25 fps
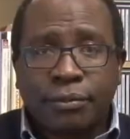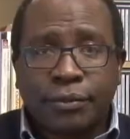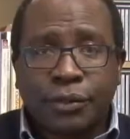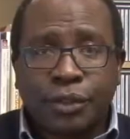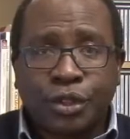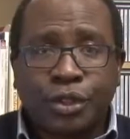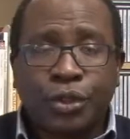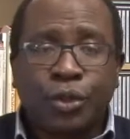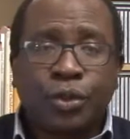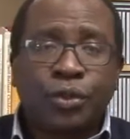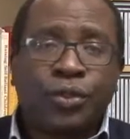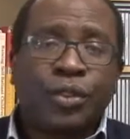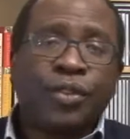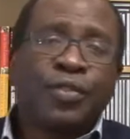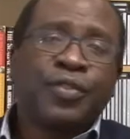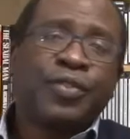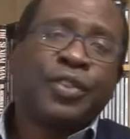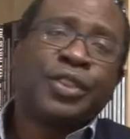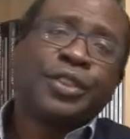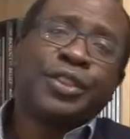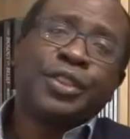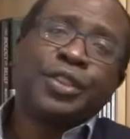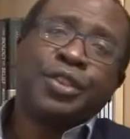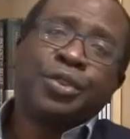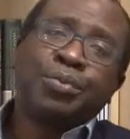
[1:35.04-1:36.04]
So the
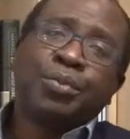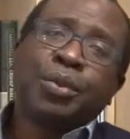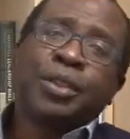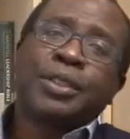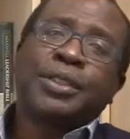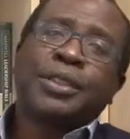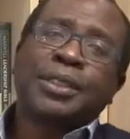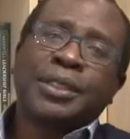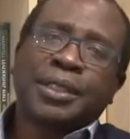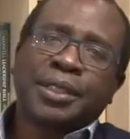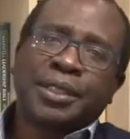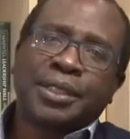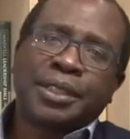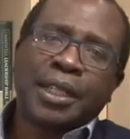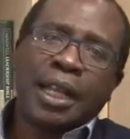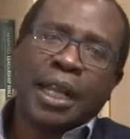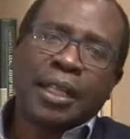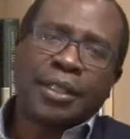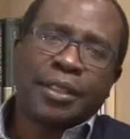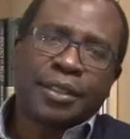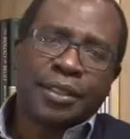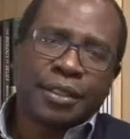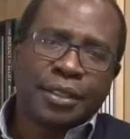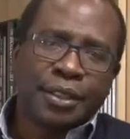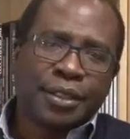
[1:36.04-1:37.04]
first thing you must
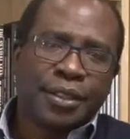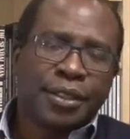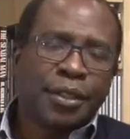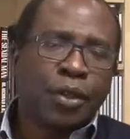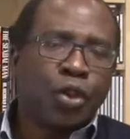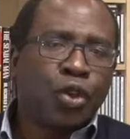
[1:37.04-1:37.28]
understand is this: